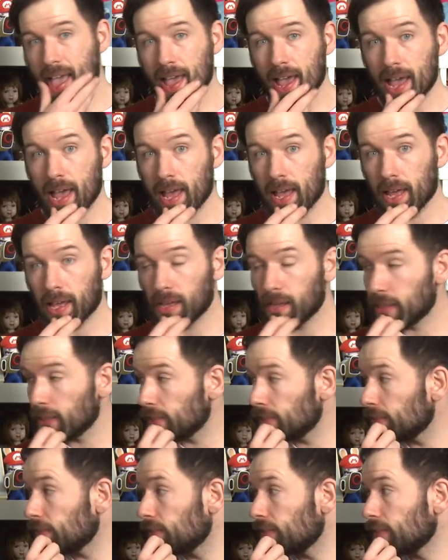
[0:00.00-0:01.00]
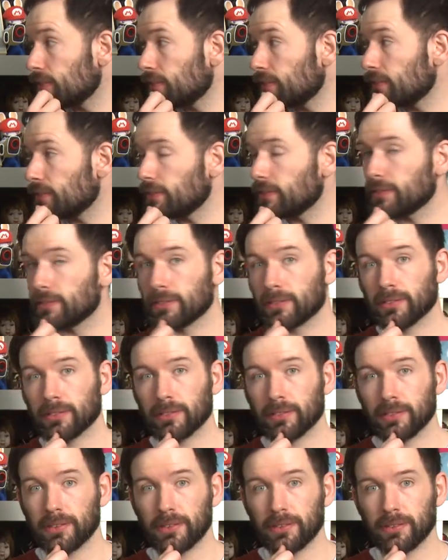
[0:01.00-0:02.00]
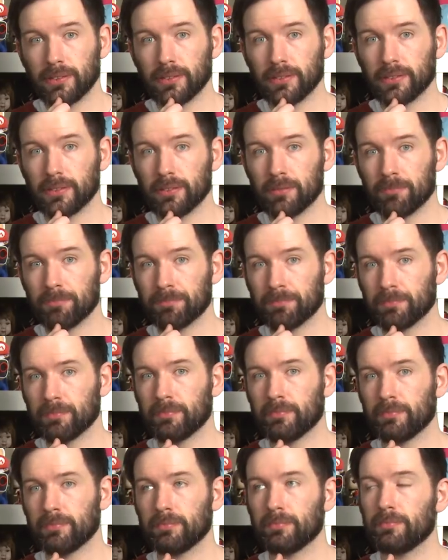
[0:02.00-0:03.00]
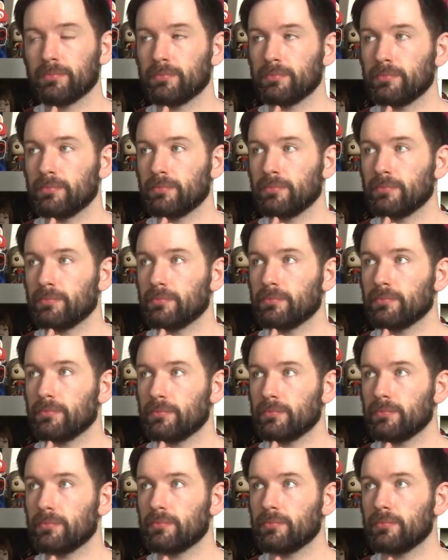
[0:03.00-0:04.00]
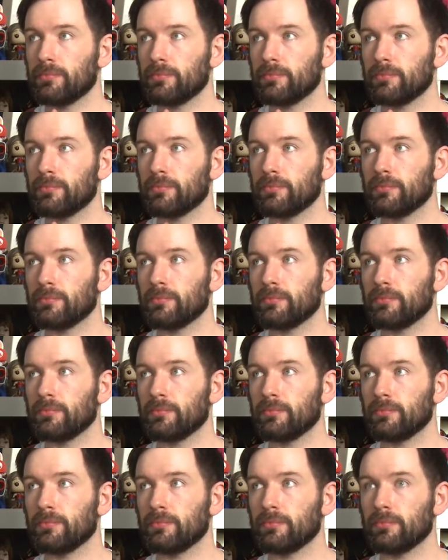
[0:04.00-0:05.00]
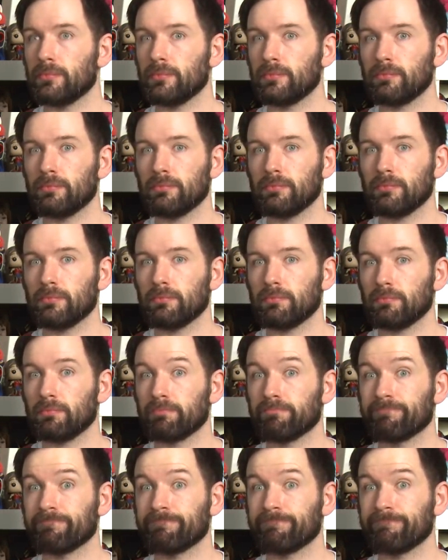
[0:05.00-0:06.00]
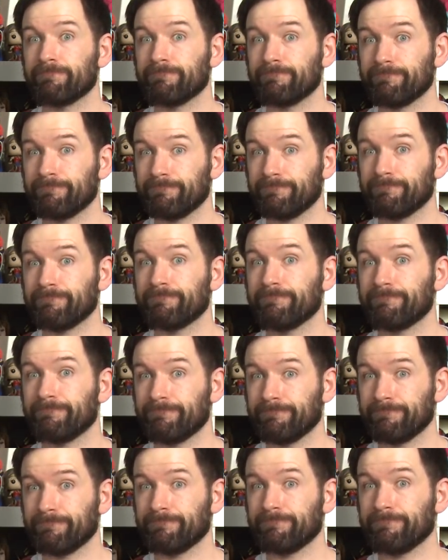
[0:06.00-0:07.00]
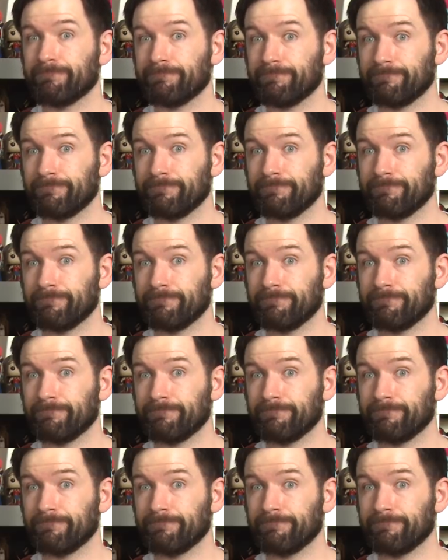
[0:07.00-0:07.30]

No words are spoken by the person on screen.